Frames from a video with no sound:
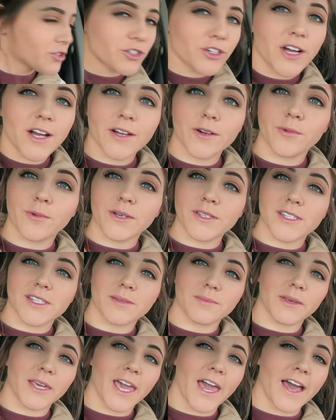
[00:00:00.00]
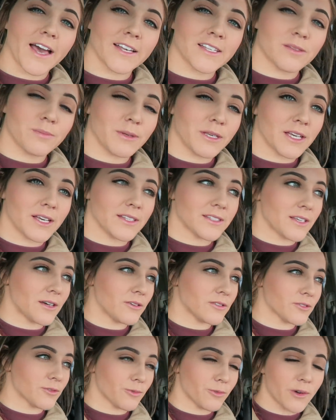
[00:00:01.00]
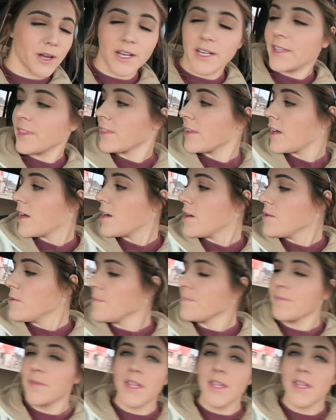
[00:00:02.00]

the truck with some gas because I was running low.